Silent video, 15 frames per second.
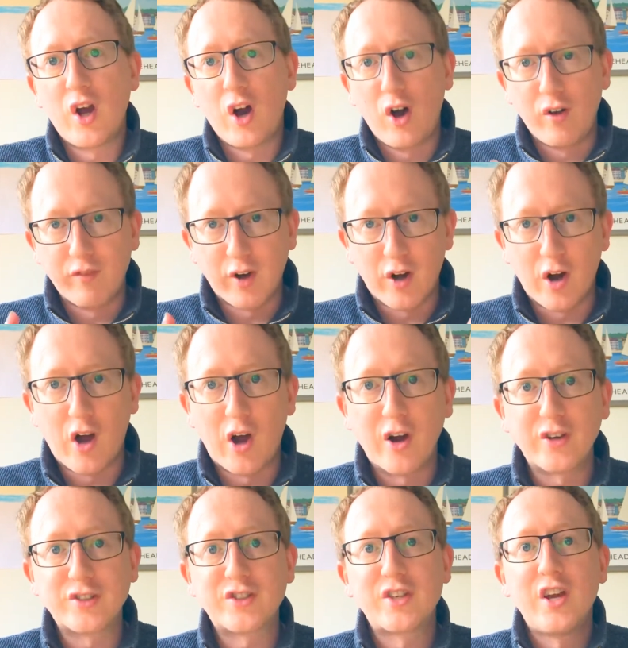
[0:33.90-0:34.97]
of our
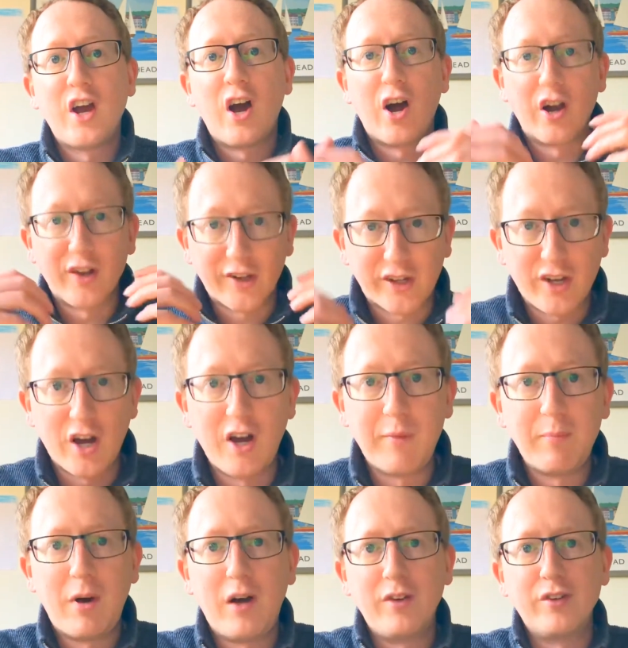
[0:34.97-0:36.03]
hearts are to
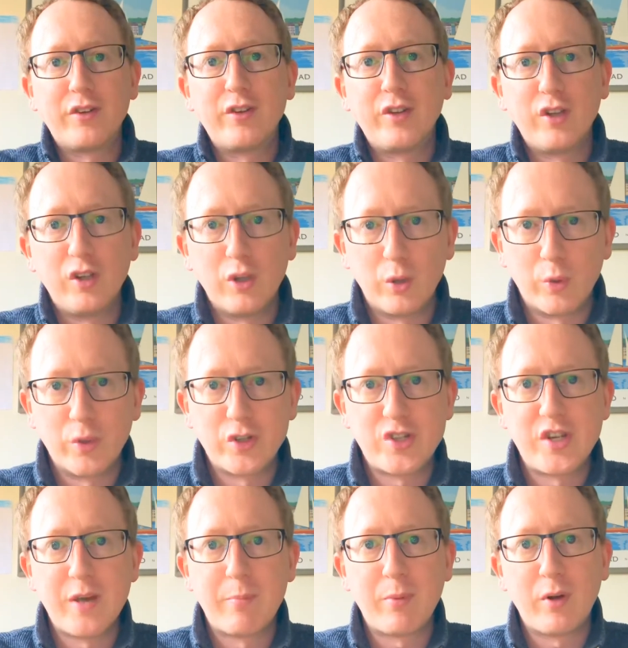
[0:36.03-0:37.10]
come under the
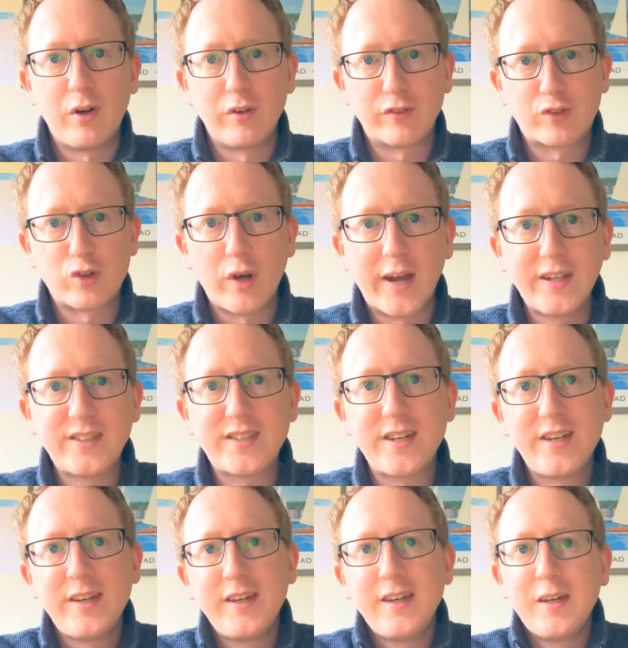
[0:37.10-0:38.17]
lordship of Christ.
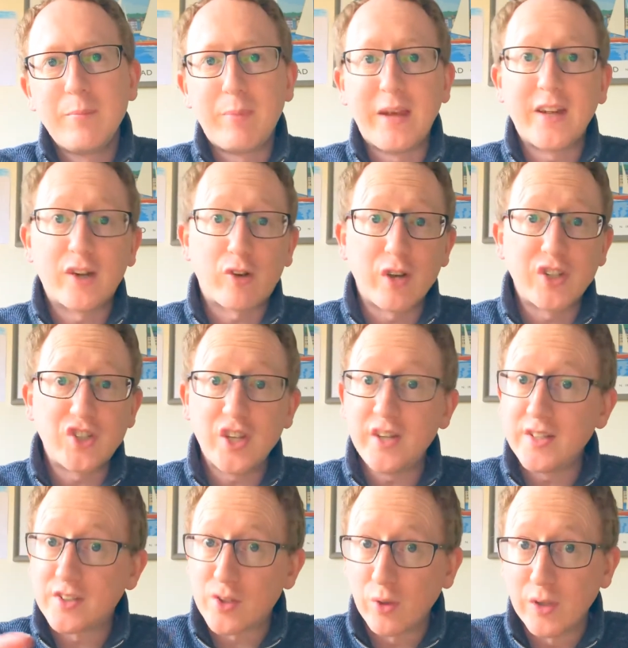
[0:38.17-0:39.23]
Being a Christian
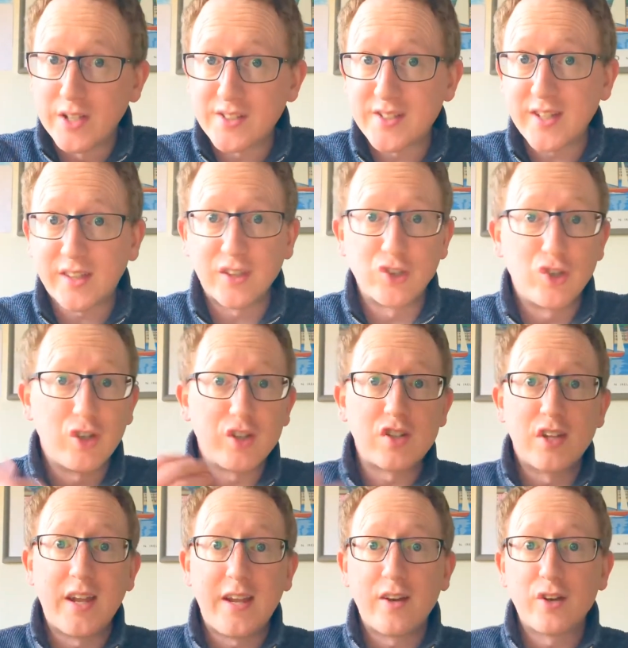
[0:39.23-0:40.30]
is holistic. The Jewish
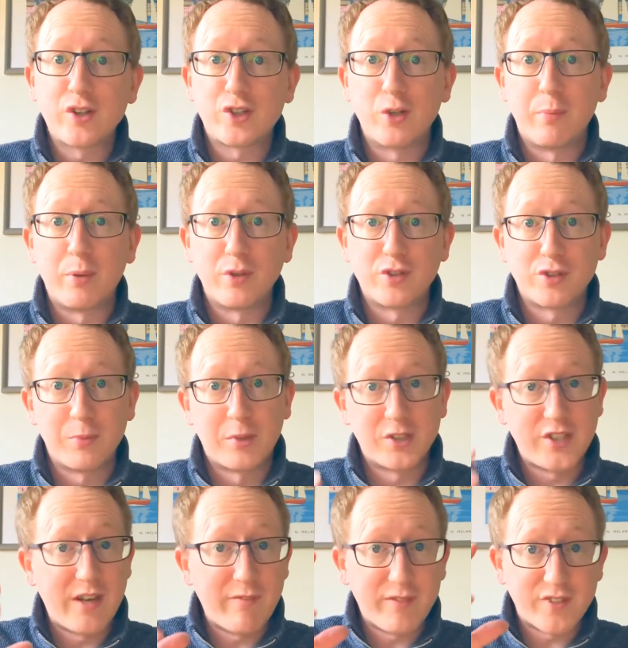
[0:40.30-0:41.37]
leaders who put so much
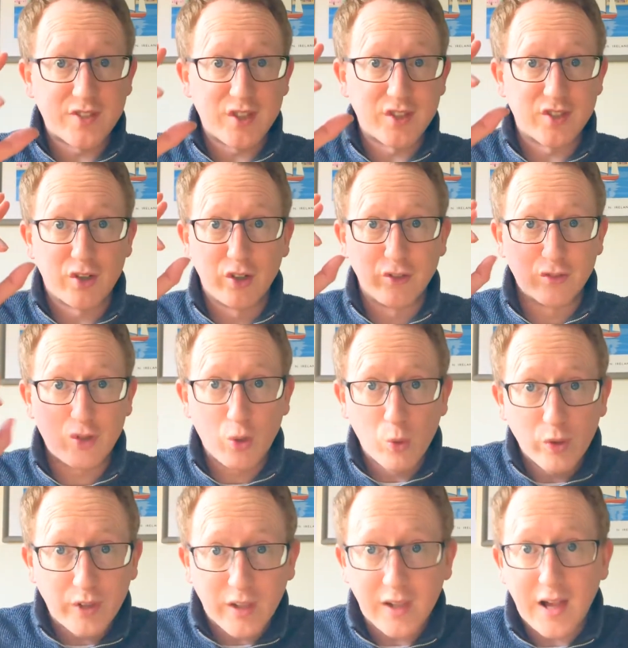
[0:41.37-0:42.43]
emphasis on
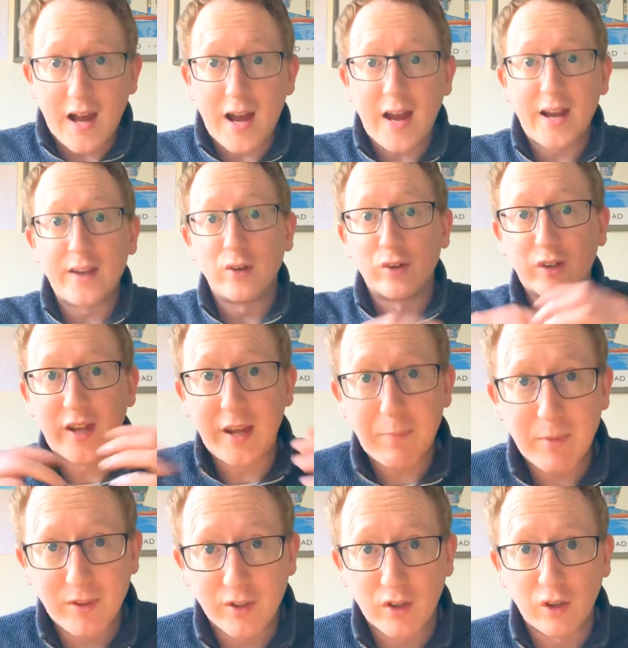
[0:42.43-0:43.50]
toeing the line, on
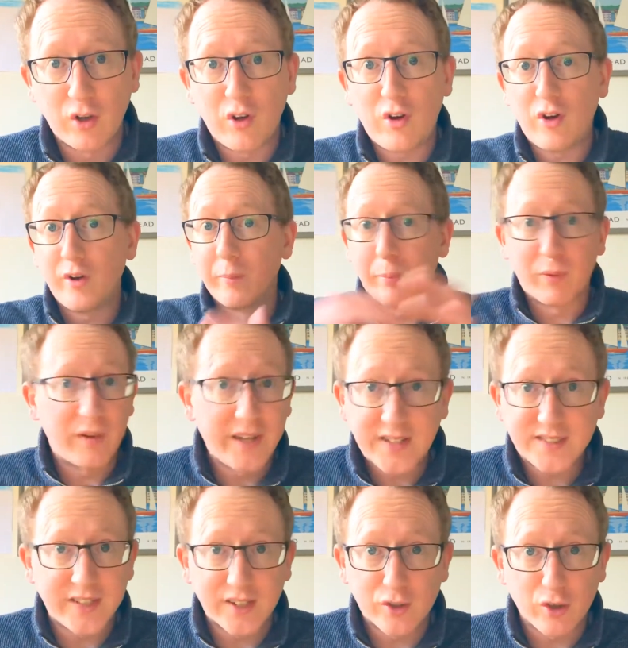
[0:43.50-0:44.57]
keeping the law, on
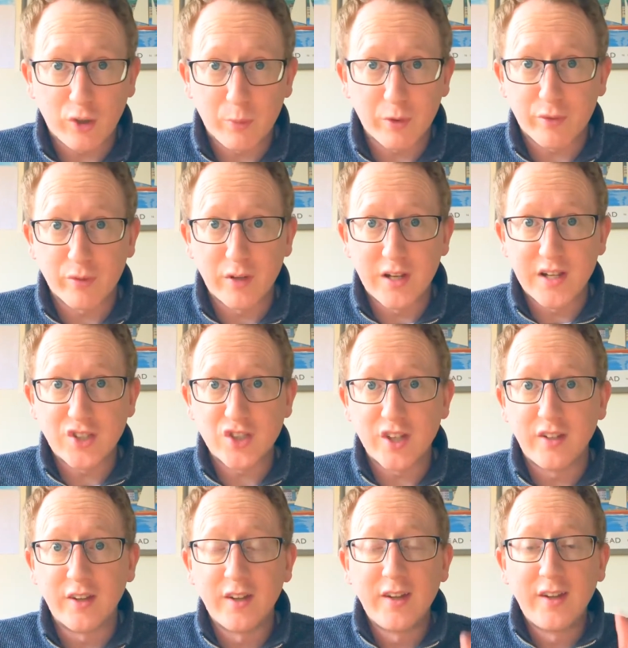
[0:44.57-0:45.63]
pleasing God with religion,